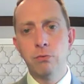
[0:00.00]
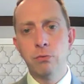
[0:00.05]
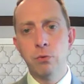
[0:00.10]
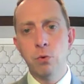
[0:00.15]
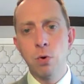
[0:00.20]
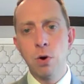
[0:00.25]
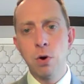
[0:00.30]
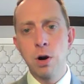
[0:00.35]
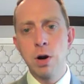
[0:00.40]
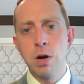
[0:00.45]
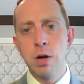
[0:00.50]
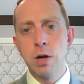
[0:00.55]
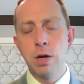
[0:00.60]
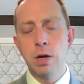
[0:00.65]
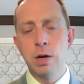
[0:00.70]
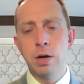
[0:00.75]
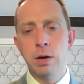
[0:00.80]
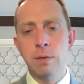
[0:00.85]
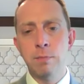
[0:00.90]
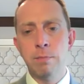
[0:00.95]
for
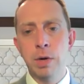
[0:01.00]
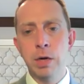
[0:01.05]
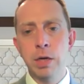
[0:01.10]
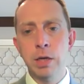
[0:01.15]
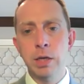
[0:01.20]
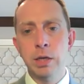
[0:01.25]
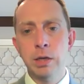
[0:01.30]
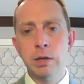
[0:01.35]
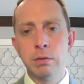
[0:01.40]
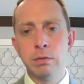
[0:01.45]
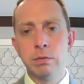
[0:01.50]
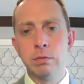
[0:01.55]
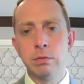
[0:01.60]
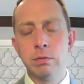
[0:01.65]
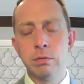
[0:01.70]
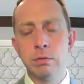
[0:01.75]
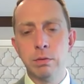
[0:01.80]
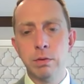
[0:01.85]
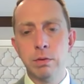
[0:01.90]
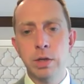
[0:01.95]
money
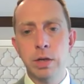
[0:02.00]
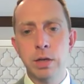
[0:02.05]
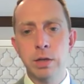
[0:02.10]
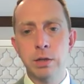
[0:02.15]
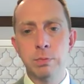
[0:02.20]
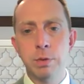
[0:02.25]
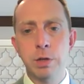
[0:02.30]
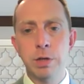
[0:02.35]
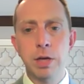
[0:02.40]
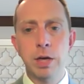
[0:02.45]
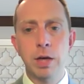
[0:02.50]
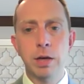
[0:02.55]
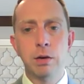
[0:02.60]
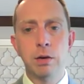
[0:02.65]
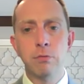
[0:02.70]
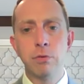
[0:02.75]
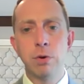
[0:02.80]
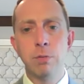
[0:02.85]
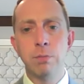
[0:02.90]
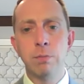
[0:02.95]
that has been
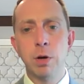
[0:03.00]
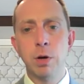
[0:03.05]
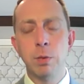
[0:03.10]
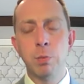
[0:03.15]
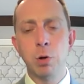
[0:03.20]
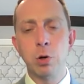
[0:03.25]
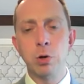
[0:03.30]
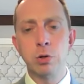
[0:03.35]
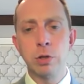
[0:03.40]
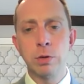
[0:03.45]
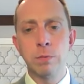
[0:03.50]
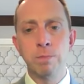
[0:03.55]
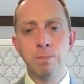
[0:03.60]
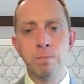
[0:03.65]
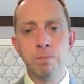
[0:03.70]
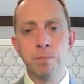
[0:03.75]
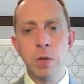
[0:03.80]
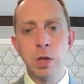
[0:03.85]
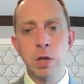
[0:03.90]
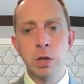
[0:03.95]
taken from a person.
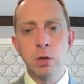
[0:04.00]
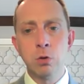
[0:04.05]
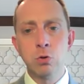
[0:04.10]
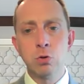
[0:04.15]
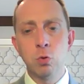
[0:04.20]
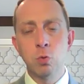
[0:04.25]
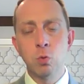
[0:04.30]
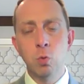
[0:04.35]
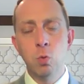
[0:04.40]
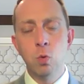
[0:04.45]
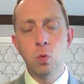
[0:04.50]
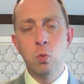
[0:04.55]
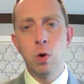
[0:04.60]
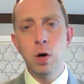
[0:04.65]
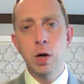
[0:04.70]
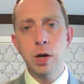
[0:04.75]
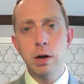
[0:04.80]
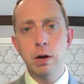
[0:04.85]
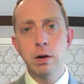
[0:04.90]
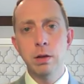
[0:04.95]
So
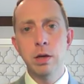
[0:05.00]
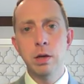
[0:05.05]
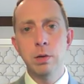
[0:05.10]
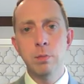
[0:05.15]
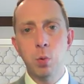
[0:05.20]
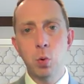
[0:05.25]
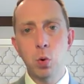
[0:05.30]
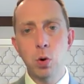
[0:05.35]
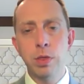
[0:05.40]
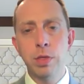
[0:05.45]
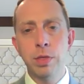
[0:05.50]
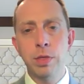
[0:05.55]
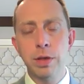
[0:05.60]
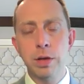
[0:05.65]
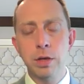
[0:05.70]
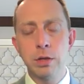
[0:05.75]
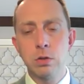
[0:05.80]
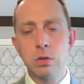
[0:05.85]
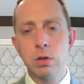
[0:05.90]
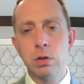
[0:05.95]
what are the important
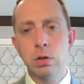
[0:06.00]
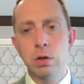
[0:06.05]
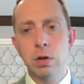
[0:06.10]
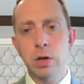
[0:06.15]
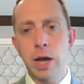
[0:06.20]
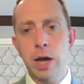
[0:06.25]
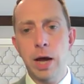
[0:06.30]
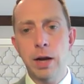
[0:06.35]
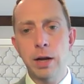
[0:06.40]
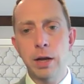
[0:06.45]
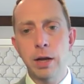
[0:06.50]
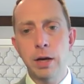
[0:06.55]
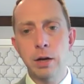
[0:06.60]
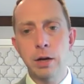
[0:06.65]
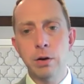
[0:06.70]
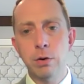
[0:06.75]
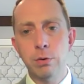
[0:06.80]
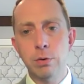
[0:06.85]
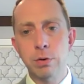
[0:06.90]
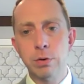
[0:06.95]
things to look at in
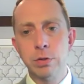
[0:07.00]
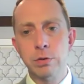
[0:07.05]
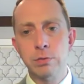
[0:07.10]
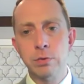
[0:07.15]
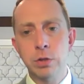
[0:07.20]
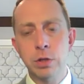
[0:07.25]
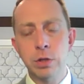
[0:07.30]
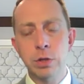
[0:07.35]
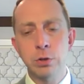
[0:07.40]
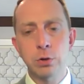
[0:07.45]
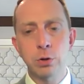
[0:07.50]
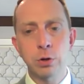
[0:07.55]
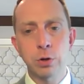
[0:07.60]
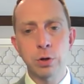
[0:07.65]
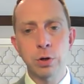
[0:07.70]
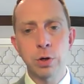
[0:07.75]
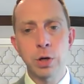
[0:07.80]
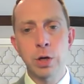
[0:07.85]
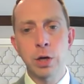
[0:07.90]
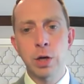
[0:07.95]
a notice of
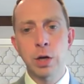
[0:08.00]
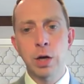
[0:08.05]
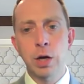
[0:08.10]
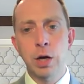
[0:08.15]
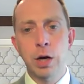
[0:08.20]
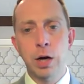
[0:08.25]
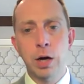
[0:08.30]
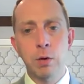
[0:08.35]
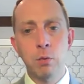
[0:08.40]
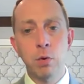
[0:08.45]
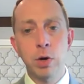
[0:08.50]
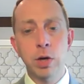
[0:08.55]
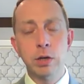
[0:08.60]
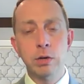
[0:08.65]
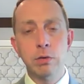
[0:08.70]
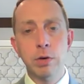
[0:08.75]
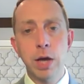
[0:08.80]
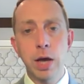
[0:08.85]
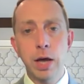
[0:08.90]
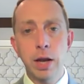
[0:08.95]
seizure when
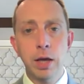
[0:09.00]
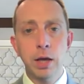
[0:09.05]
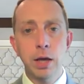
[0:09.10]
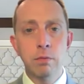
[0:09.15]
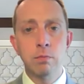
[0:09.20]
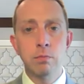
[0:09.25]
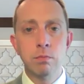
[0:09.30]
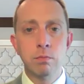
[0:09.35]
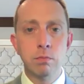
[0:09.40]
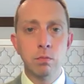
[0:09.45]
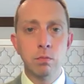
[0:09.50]
you get it,